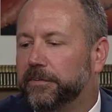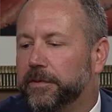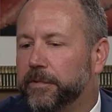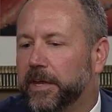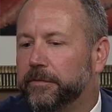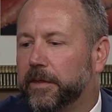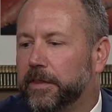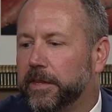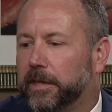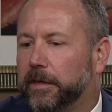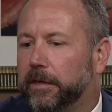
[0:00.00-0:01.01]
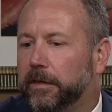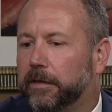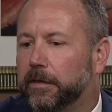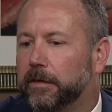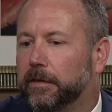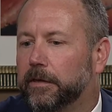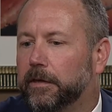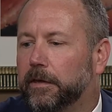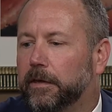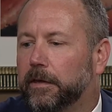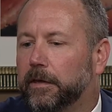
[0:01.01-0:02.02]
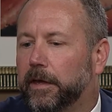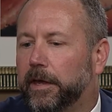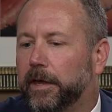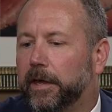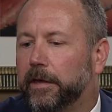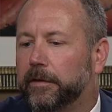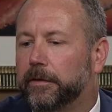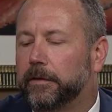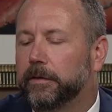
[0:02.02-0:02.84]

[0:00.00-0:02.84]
Sometimes I think uh,